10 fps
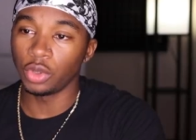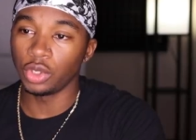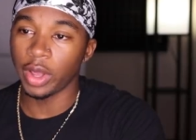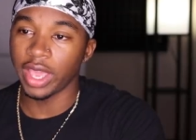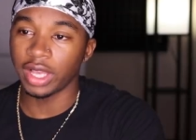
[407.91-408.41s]
who do
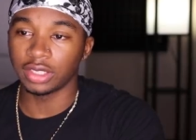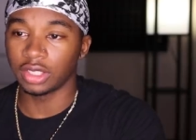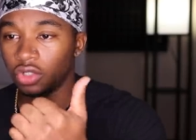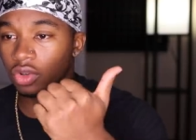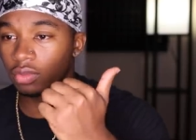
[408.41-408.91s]
you hate? Because
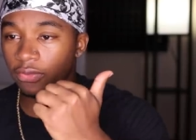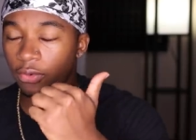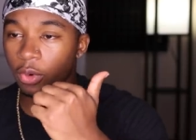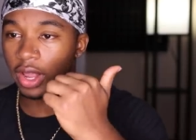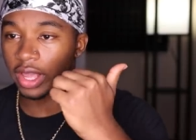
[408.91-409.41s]
the dude
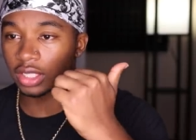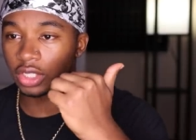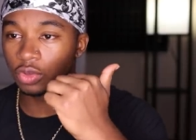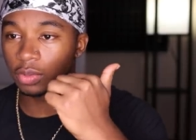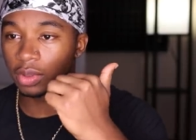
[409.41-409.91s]
before
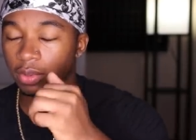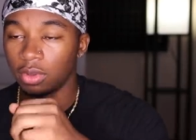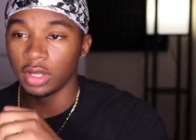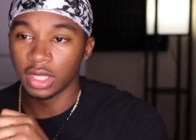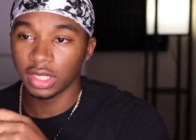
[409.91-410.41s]
hated Jewish
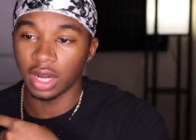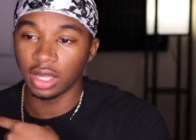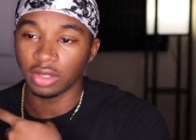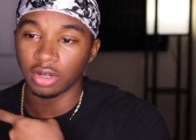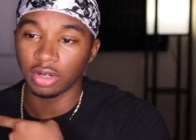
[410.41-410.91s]
people. The
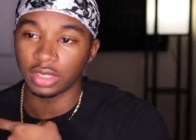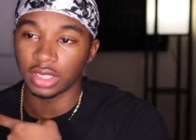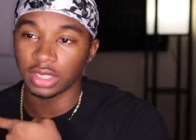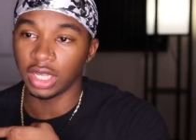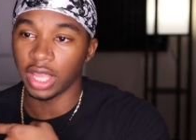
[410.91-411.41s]
other girl
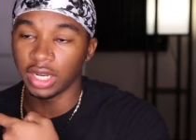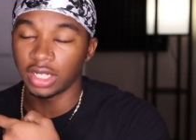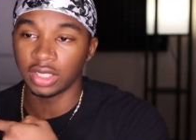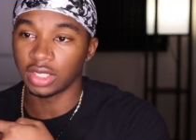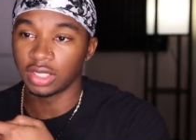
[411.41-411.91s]
said she
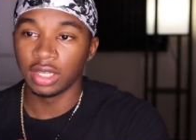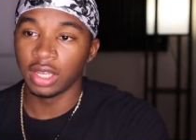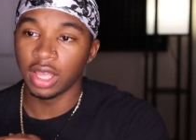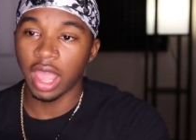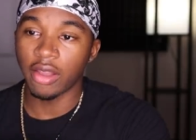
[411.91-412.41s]
hated just
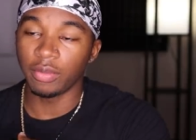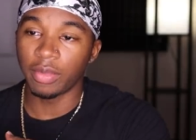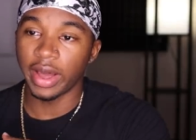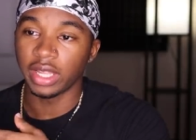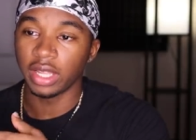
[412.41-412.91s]

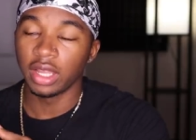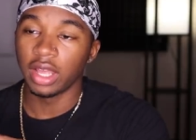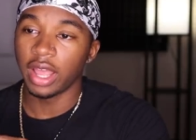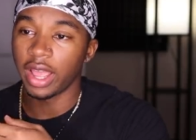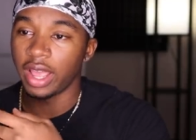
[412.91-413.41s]
everybody.
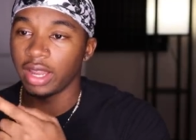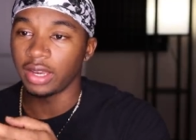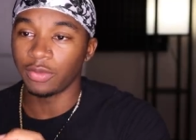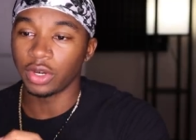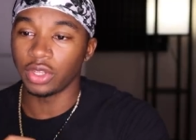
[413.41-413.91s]

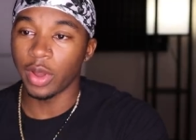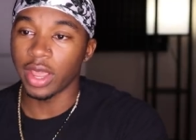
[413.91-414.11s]
And what do you